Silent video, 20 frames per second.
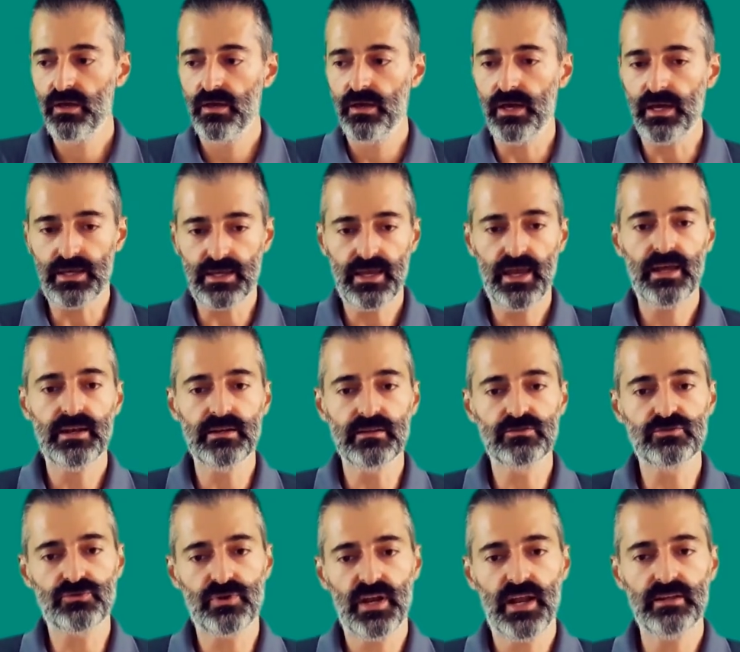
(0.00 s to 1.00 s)
Again,
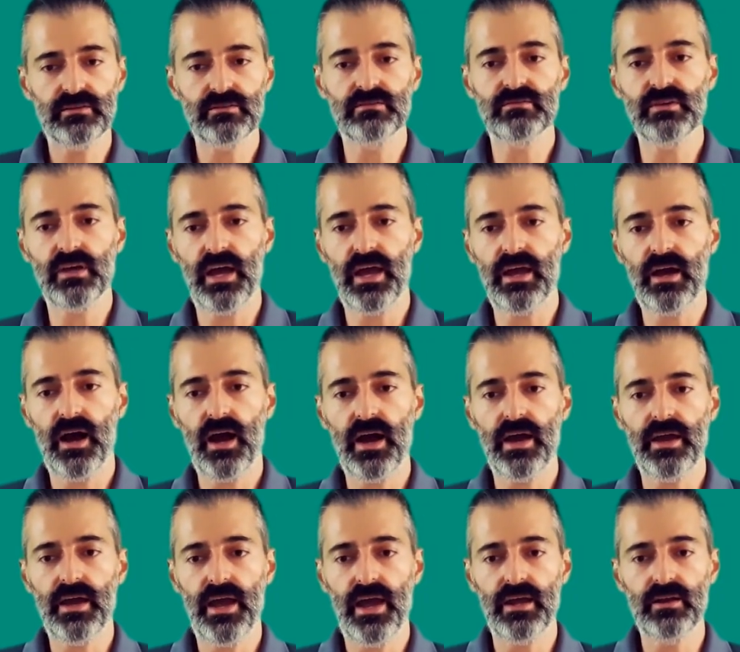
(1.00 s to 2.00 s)
it's related to
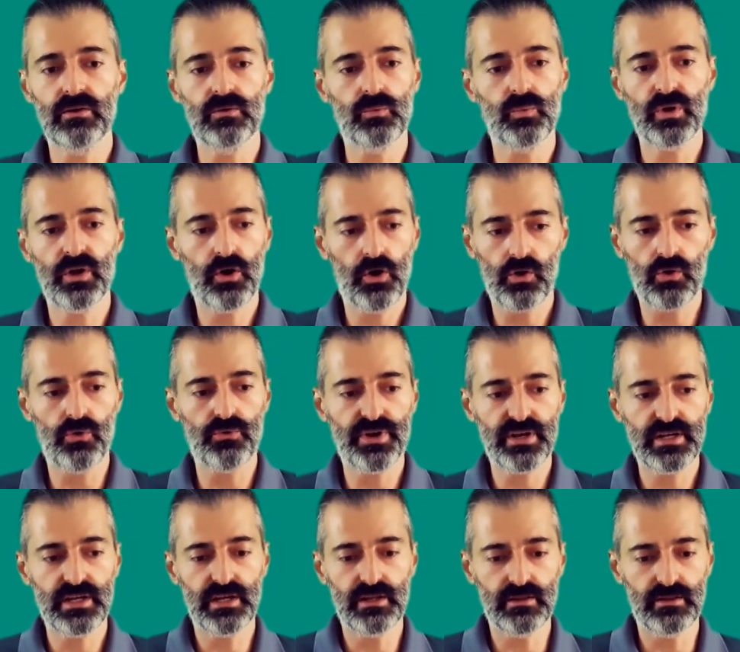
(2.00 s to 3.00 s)
AI, and we are
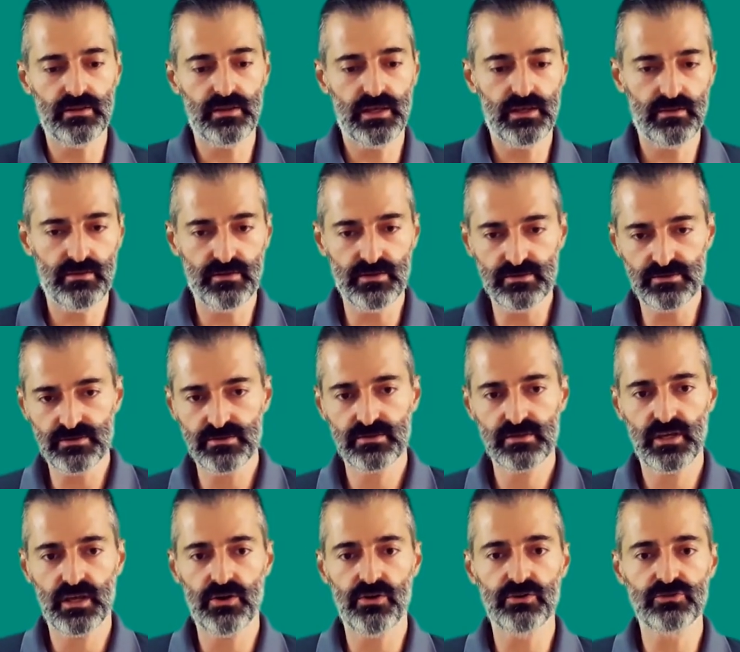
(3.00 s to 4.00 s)
already in this
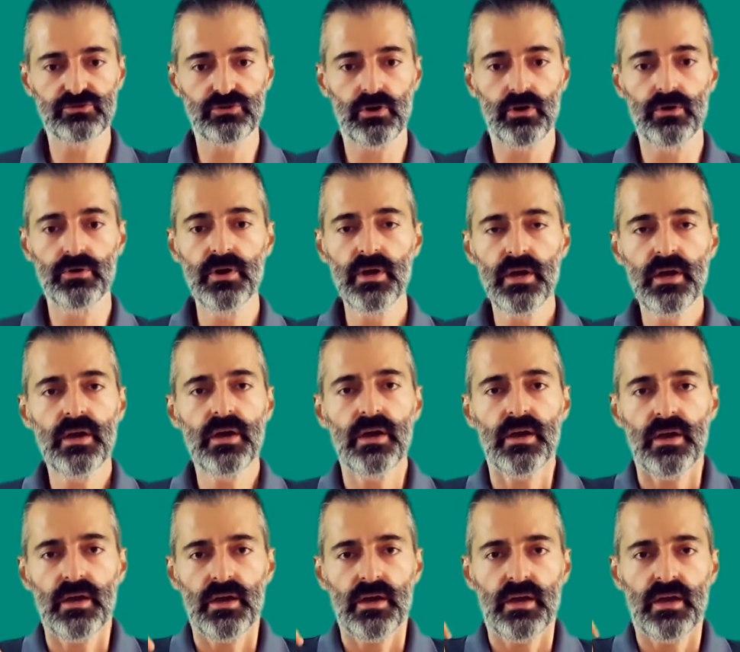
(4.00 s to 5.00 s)
era. So
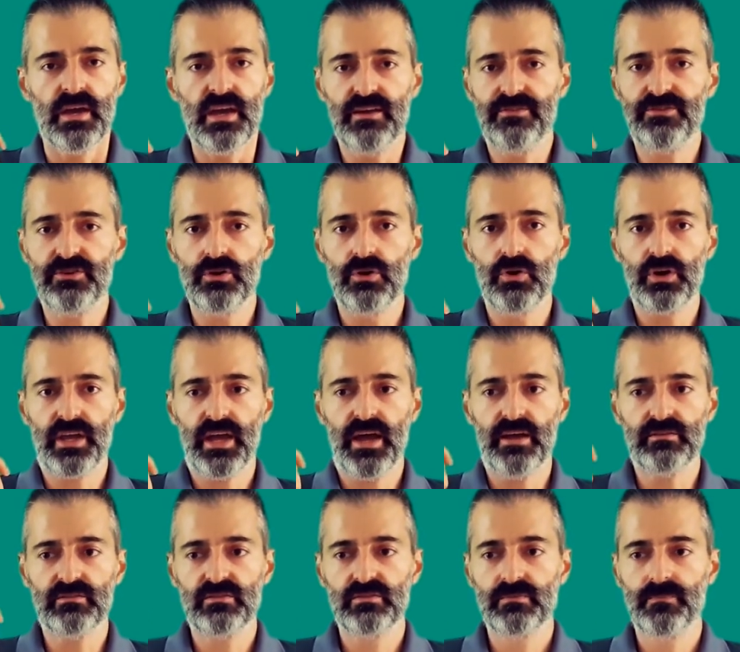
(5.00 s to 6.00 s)
if you look
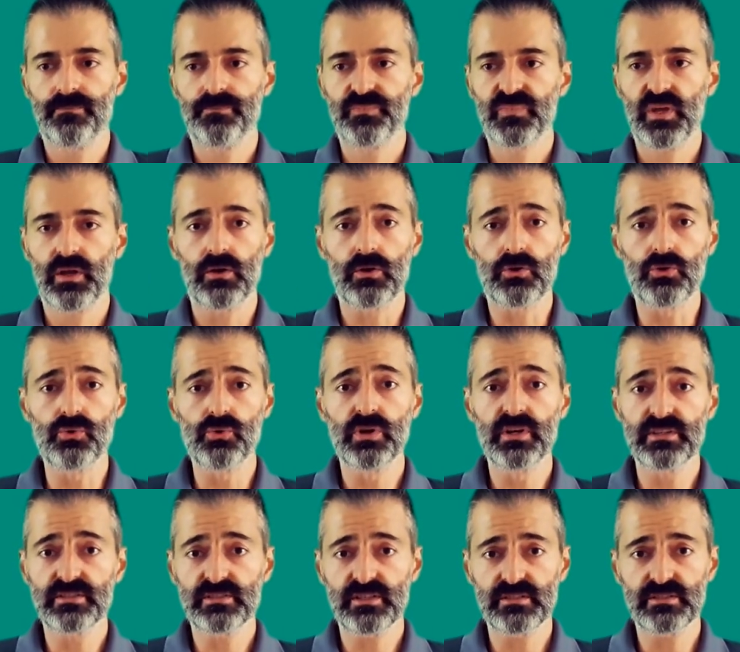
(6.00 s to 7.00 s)
at Google
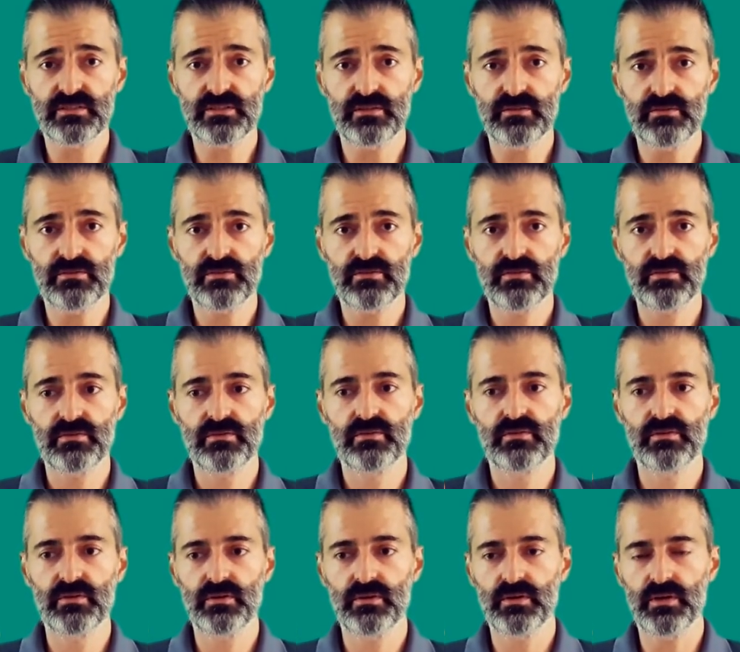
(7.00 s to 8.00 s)
Assistant
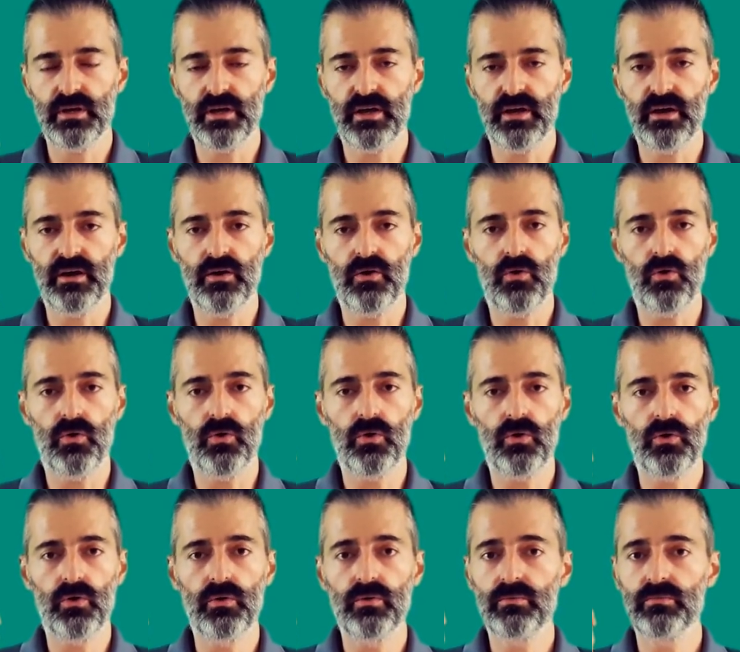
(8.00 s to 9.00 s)

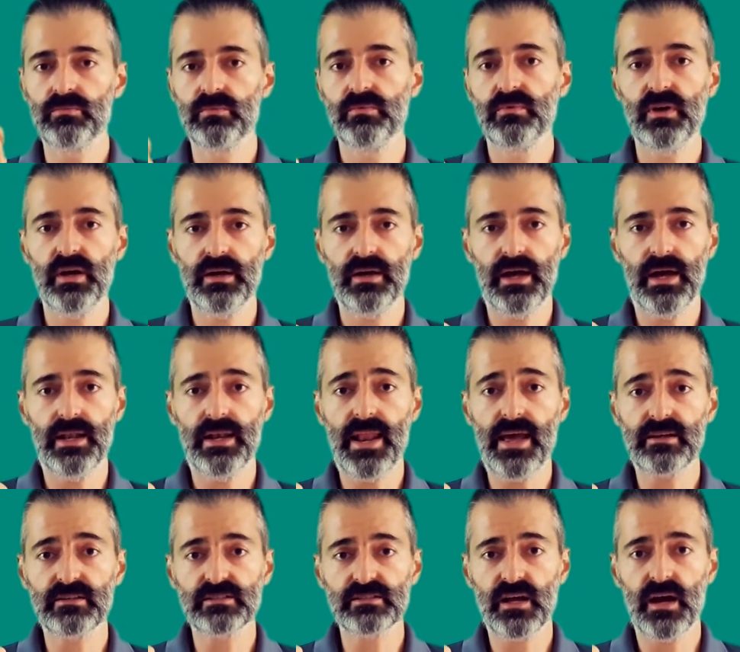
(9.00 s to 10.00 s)
or
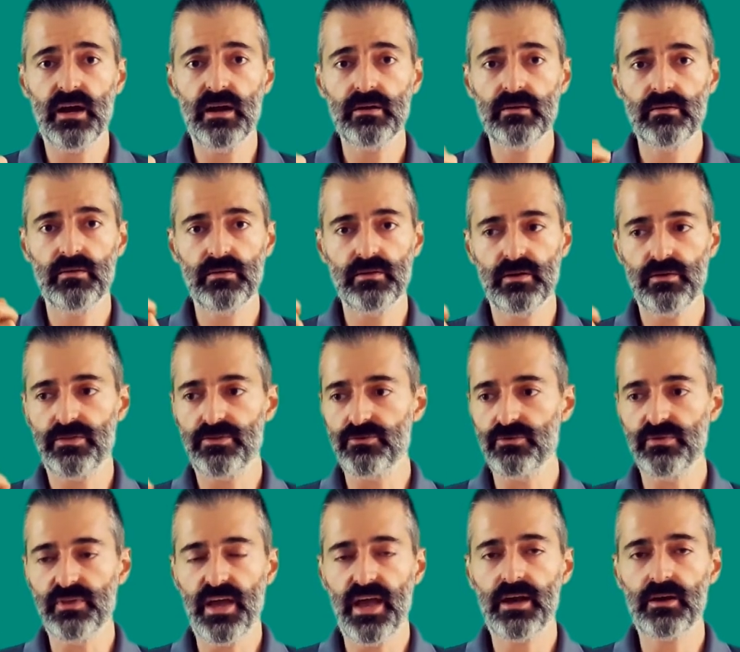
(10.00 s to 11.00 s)
Alexa through
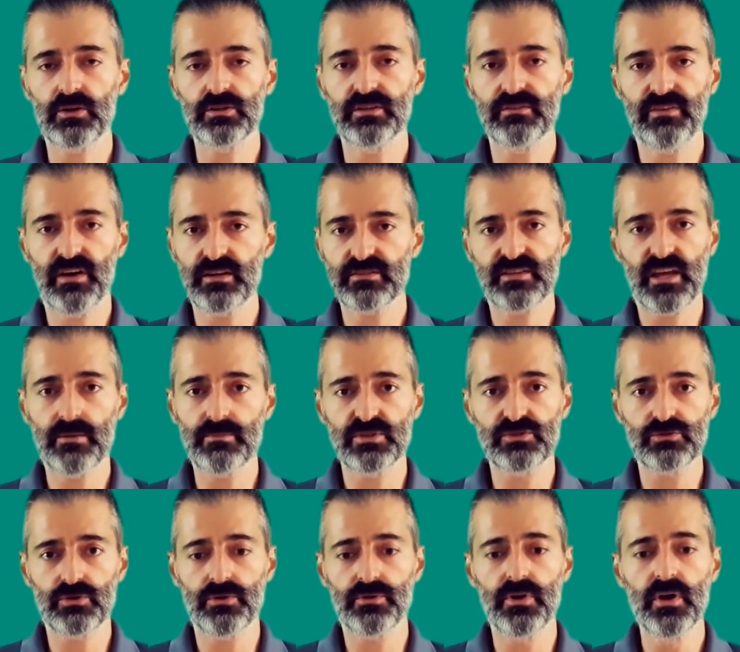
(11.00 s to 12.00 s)
the Echo device,
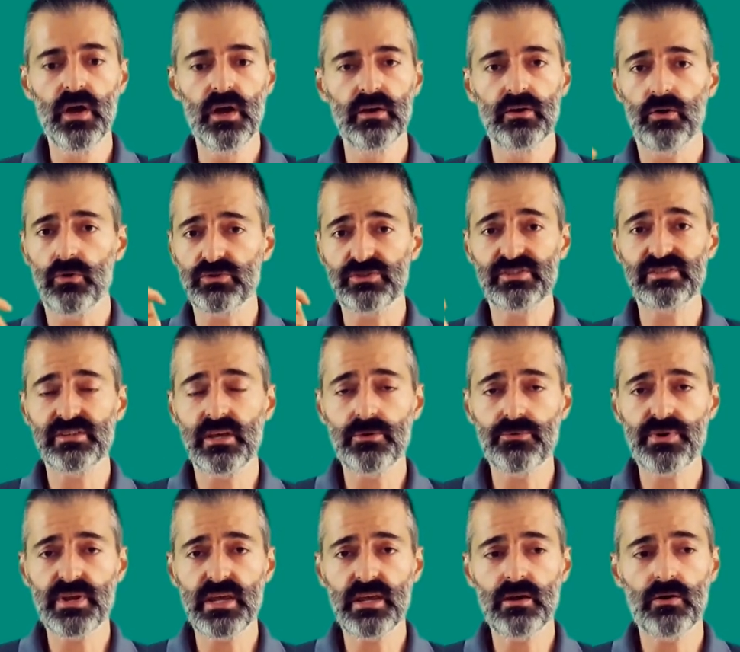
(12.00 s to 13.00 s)
Amazon, or
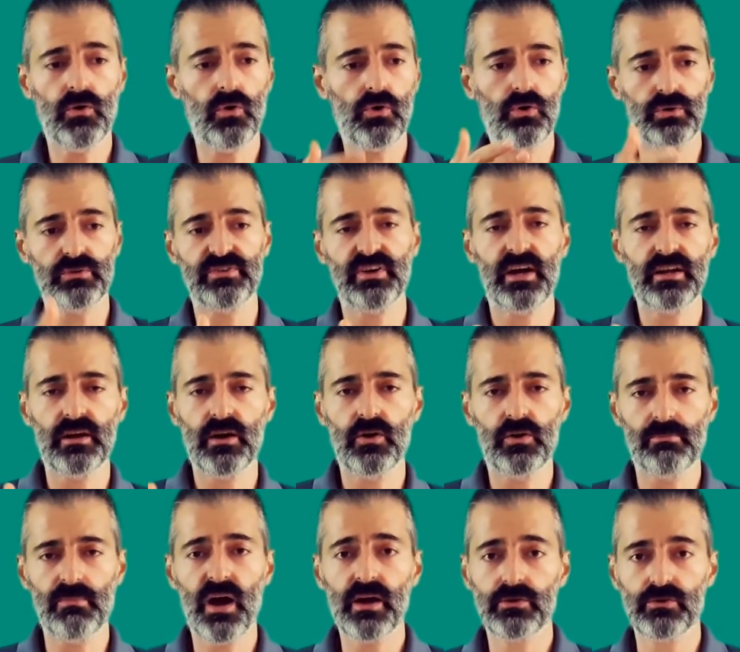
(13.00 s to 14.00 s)
Siri or Cortana
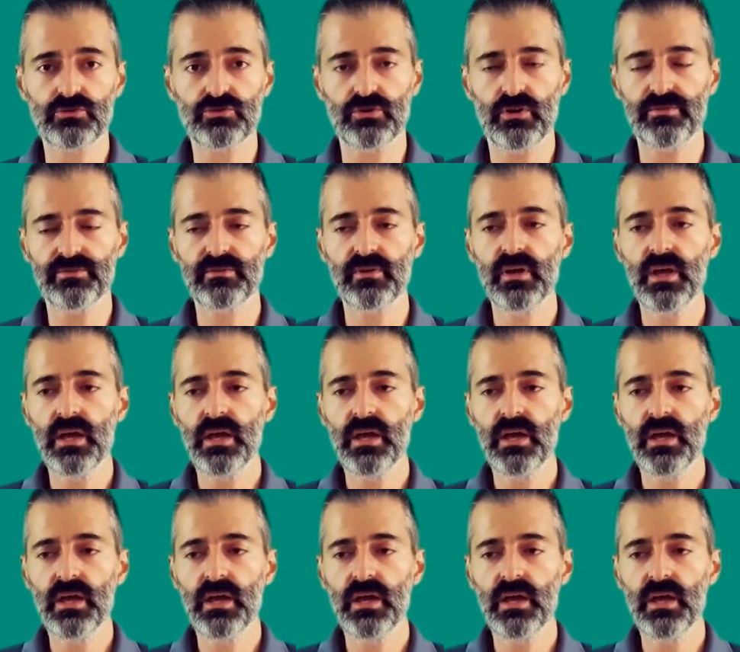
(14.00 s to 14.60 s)
on Microsoft,